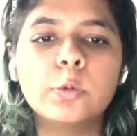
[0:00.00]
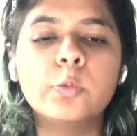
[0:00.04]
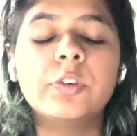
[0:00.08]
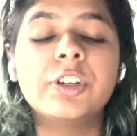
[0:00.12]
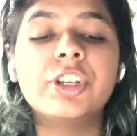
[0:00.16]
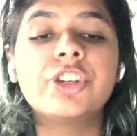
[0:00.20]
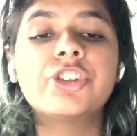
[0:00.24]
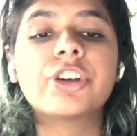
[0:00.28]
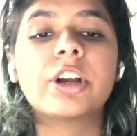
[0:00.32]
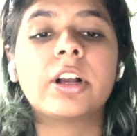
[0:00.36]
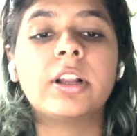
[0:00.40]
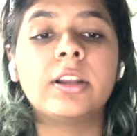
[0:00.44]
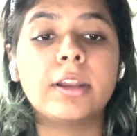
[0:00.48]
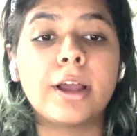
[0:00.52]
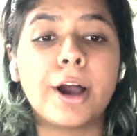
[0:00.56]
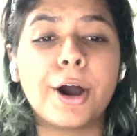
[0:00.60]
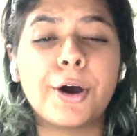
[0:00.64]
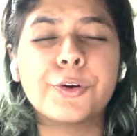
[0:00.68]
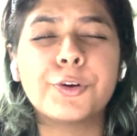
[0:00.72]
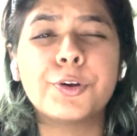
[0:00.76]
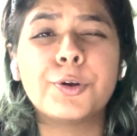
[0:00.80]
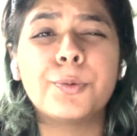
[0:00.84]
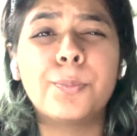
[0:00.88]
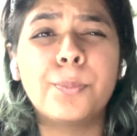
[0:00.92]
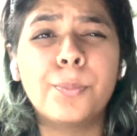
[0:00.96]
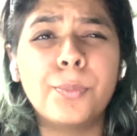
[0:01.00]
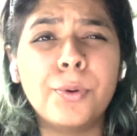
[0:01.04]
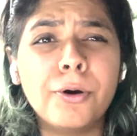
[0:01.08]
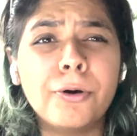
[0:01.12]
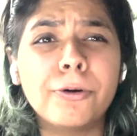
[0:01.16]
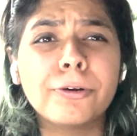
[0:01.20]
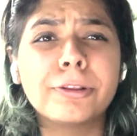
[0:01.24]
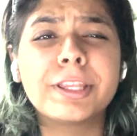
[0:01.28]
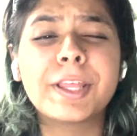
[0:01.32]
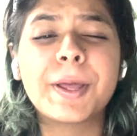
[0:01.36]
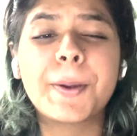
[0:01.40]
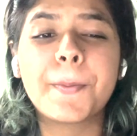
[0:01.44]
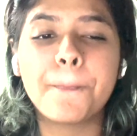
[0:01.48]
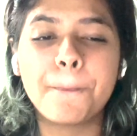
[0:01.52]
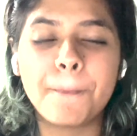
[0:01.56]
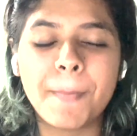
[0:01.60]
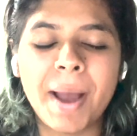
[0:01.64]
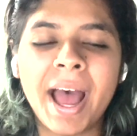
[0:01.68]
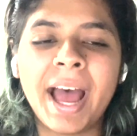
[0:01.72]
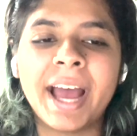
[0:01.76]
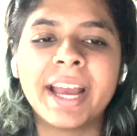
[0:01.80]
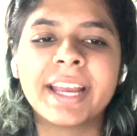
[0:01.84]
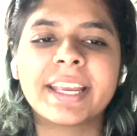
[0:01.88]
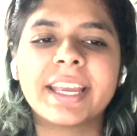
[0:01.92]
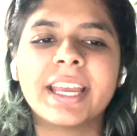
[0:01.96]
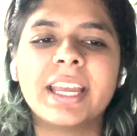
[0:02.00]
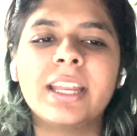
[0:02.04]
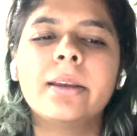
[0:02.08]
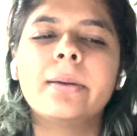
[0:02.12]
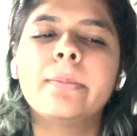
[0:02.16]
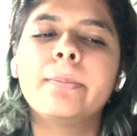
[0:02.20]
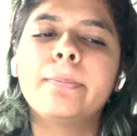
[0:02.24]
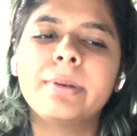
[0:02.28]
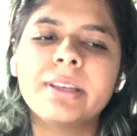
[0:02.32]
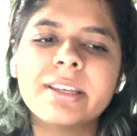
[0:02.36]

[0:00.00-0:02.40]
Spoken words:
which allowed both Mac and